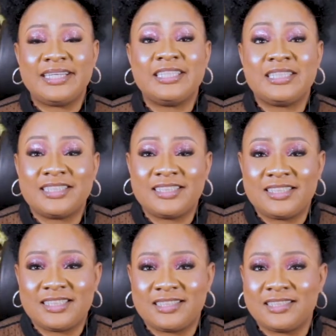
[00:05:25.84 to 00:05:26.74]

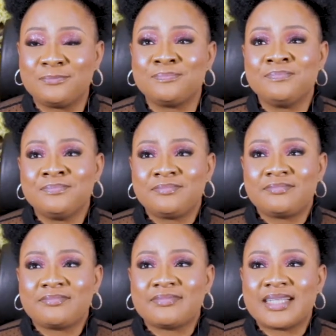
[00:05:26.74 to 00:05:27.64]
HSG.
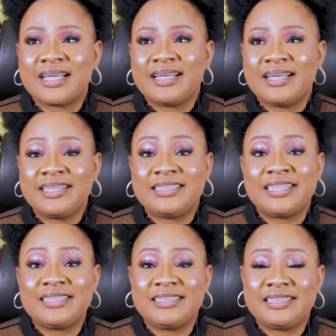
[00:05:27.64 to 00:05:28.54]

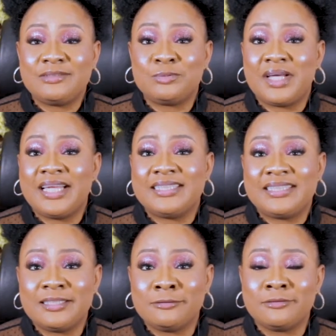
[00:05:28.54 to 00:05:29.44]
HSG will
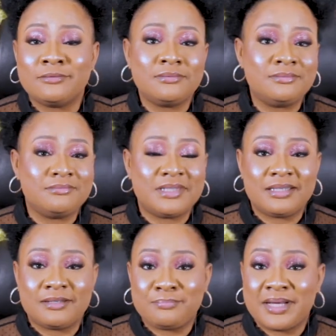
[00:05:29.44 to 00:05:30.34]
entail
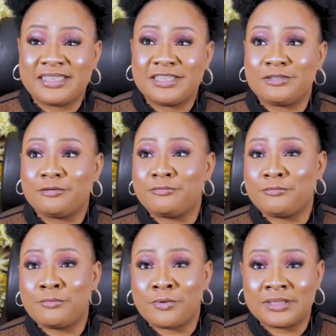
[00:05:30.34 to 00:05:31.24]
passage of
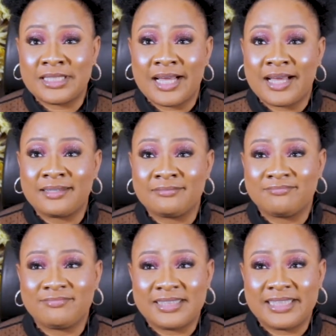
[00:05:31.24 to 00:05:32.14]
water,
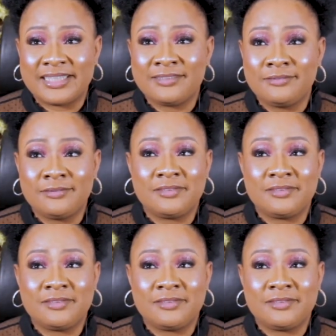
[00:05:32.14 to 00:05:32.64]
yeah, to